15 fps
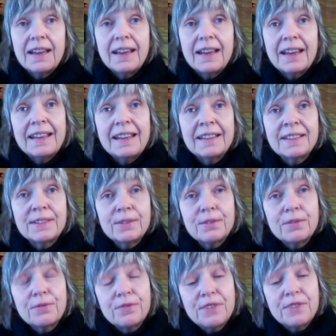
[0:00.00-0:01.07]
it sort
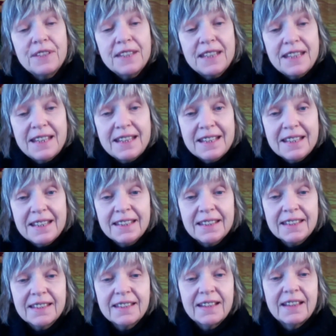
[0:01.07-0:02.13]
of
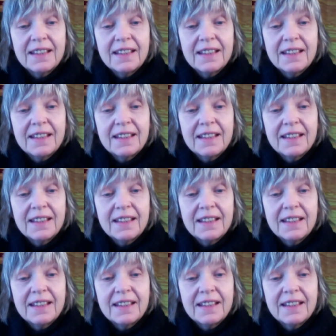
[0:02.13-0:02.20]
needs